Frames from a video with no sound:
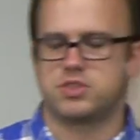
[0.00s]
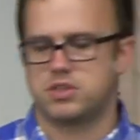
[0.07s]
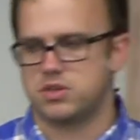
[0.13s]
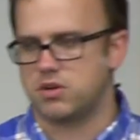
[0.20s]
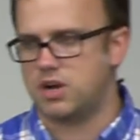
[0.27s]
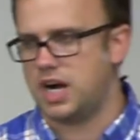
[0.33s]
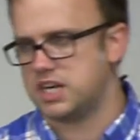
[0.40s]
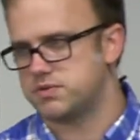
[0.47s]

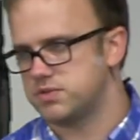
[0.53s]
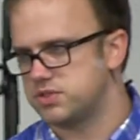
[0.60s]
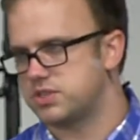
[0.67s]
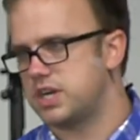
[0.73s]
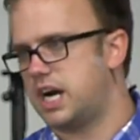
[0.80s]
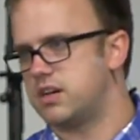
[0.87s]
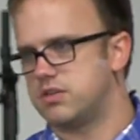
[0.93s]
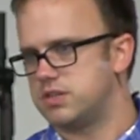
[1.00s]
obscure
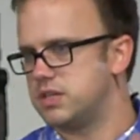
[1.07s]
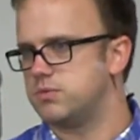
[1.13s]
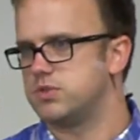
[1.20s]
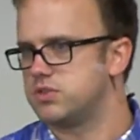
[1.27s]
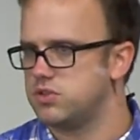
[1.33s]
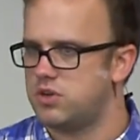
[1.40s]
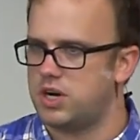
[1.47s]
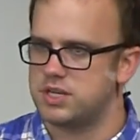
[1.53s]
Oxford scholar
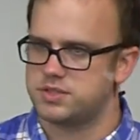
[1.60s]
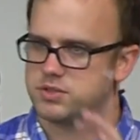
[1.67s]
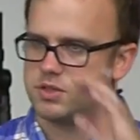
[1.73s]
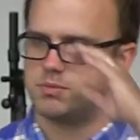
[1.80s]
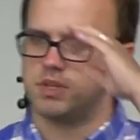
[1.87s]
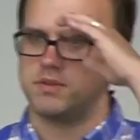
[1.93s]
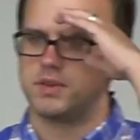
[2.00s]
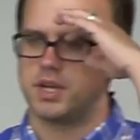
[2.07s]
that was
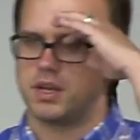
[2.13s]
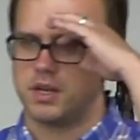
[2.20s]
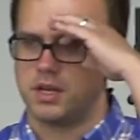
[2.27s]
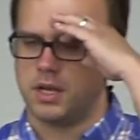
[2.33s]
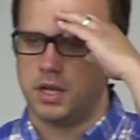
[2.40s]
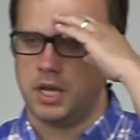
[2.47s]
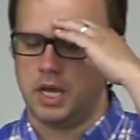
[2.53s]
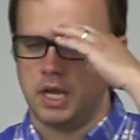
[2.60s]
lost to
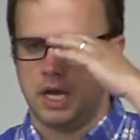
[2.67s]
oblivion.